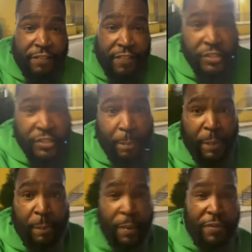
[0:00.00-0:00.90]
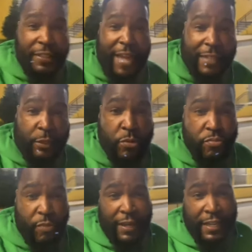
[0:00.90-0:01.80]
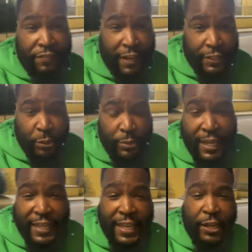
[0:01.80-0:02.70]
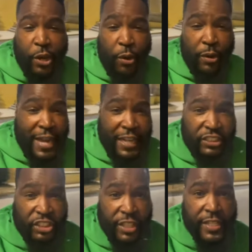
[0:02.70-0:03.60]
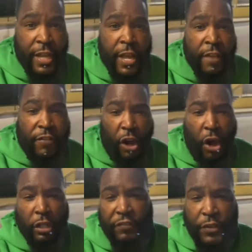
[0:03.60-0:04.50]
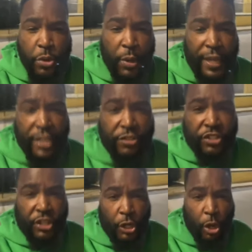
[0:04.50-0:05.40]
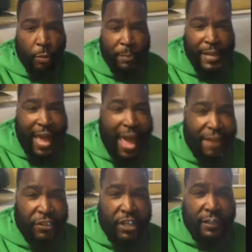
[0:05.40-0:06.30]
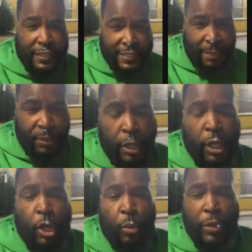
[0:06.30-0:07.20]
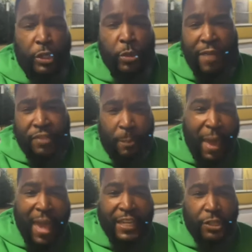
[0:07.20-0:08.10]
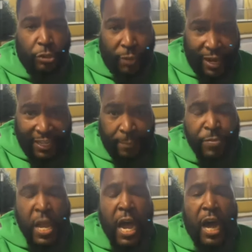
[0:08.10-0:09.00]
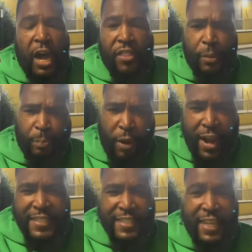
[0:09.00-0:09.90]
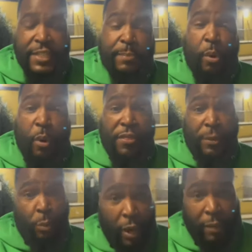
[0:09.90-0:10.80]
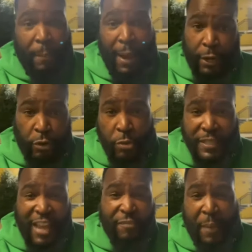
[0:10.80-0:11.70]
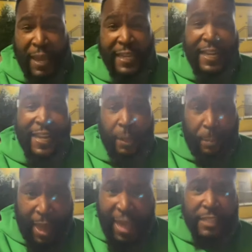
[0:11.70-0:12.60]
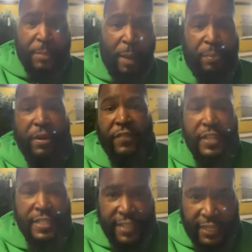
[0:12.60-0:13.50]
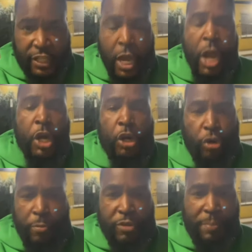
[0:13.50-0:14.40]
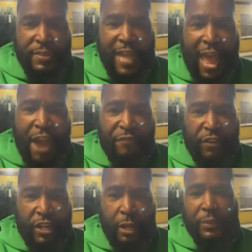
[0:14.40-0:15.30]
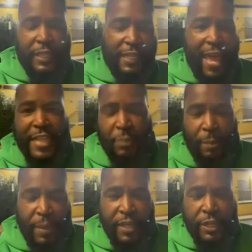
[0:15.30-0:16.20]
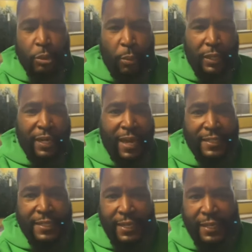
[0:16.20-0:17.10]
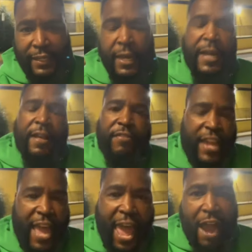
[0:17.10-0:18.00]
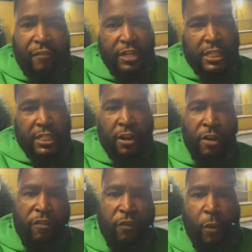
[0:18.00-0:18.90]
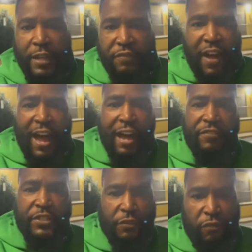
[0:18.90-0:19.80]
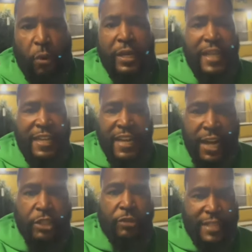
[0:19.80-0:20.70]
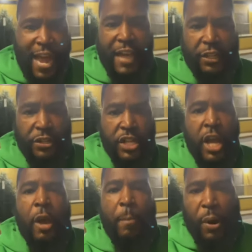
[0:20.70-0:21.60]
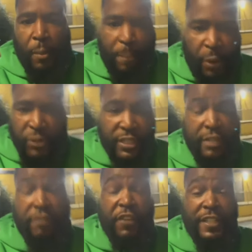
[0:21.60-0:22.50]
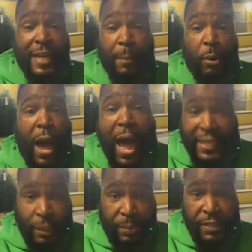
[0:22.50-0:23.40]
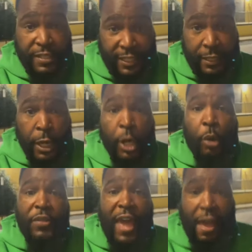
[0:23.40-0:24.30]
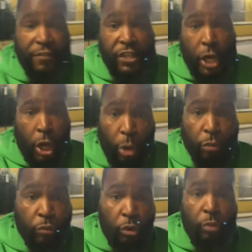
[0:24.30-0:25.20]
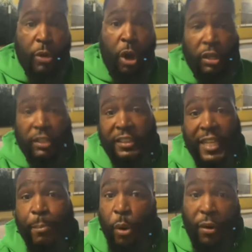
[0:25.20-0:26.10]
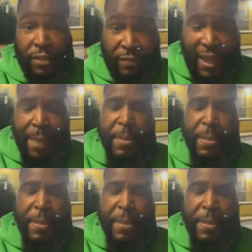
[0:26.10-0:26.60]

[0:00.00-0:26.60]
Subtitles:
This is your big brother, Dr. Umar Ifatunde, King Kong Consciousness. For all of you who are interested in going with me to Africa this summer, we do have the package ready. The price is more than what my groups have paid in the past. My previous six group trips to Africa, with the last one being in 2019, they averaged $4,500 to $4,800 per person for double occupancy, with having your own room costing more than that.